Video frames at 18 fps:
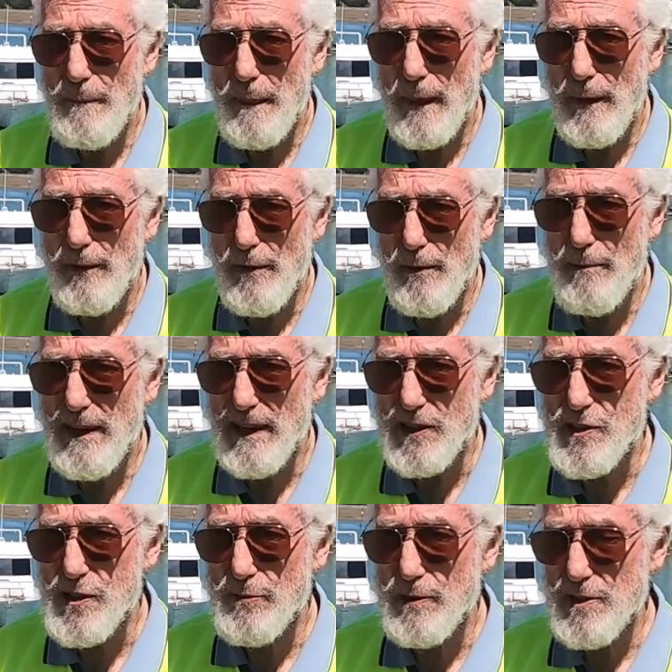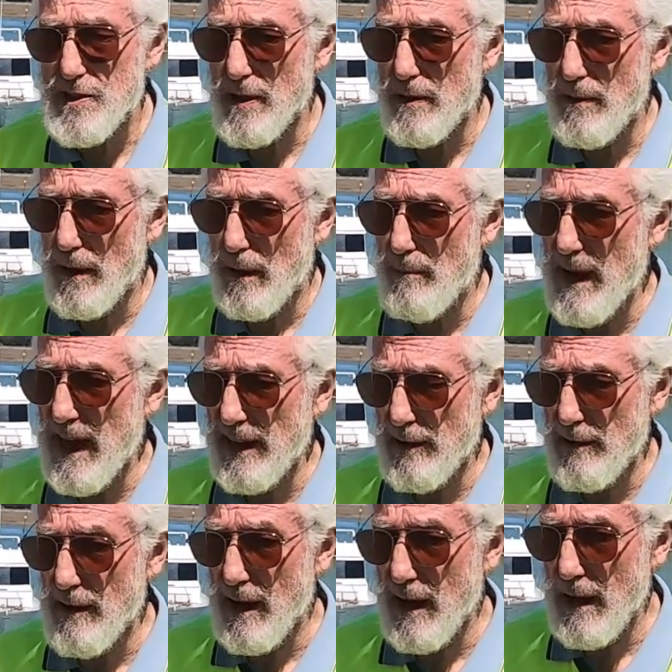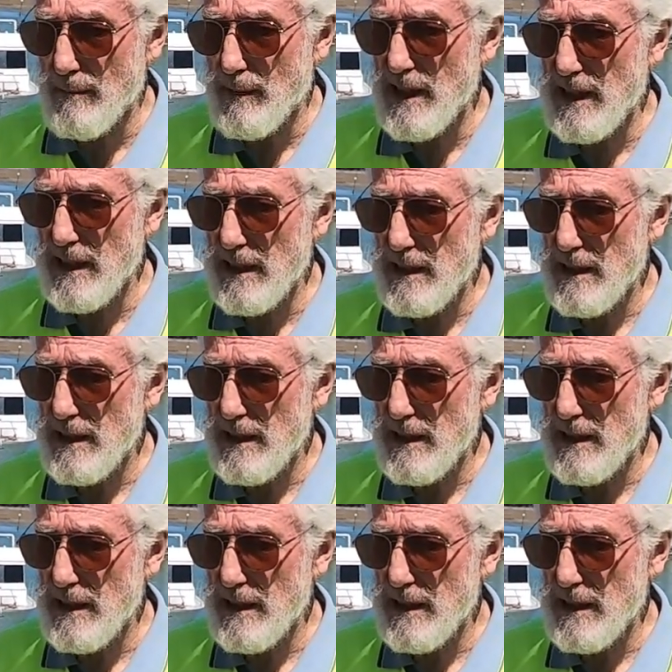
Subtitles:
The picture was a panorama